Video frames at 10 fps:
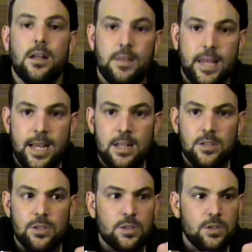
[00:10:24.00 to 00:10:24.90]
The
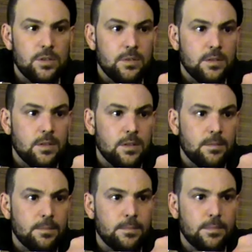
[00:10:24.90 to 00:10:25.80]
ANZUS
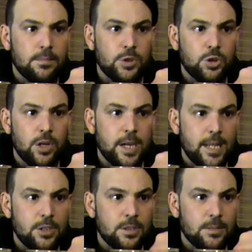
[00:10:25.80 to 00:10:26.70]

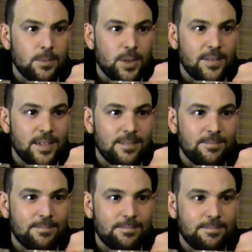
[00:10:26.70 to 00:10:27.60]
trination, whatever
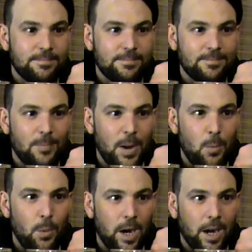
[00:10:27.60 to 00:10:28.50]
you
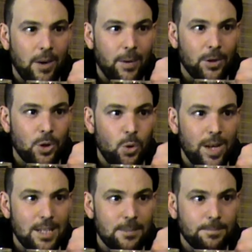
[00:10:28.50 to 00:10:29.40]
want to call
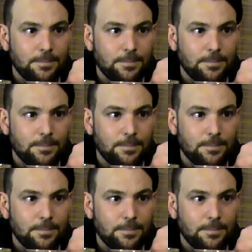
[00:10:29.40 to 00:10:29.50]
it.